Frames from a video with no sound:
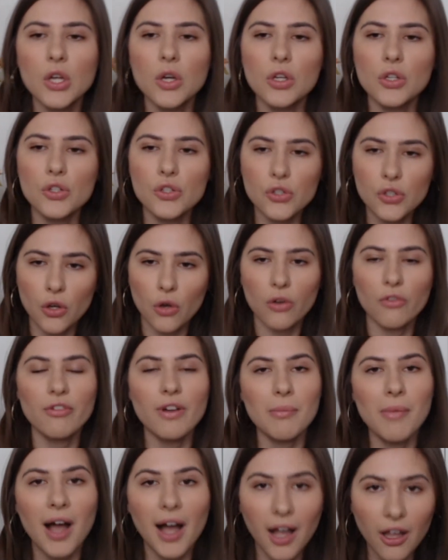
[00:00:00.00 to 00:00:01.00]
So if
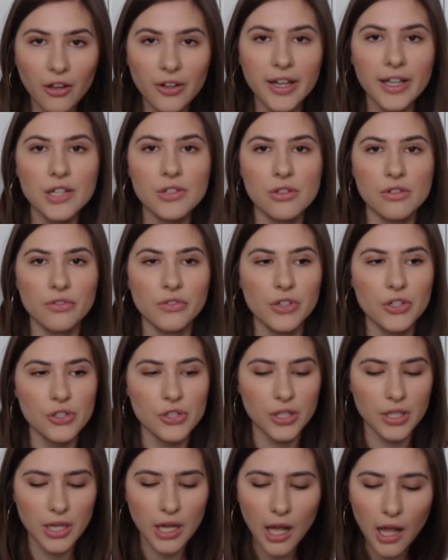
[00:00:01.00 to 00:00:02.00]
I'm high on
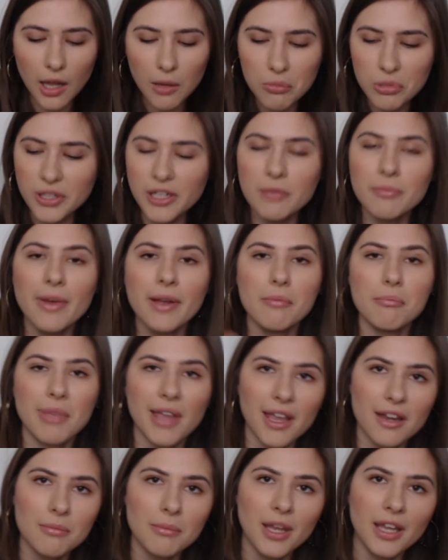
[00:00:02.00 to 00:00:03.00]
extroversion, I'll bring in my
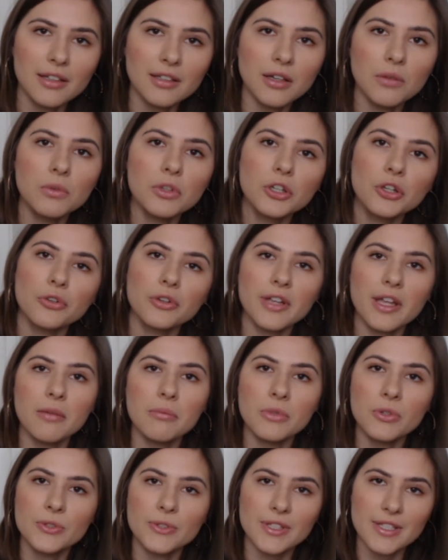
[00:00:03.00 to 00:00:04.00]
bandmate and we'll create
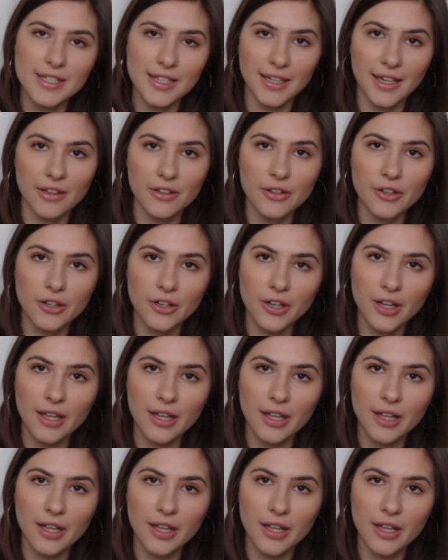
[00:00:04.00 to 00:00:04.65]
music together.